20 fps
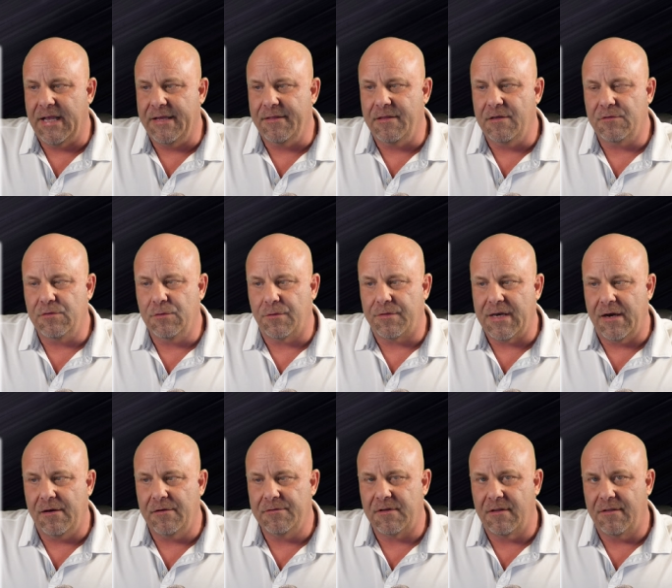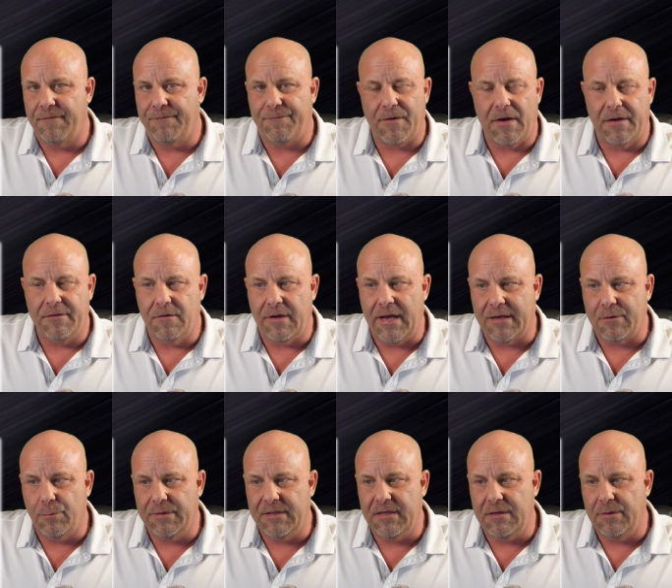eighty-two thousand dollars in final
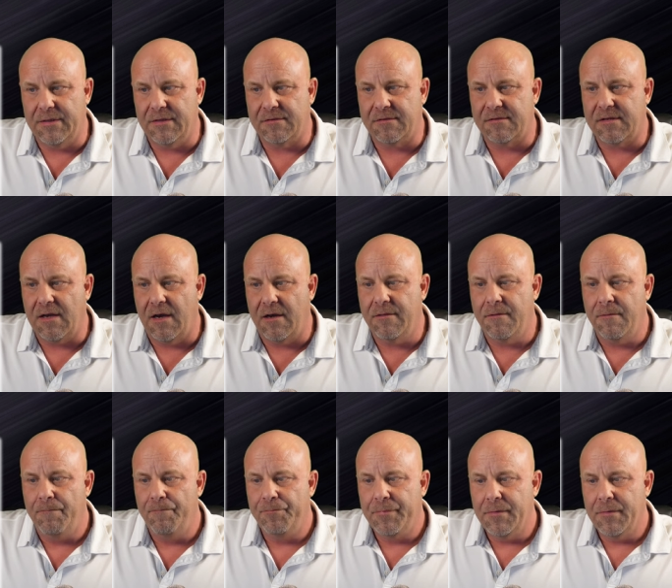equity when it's done.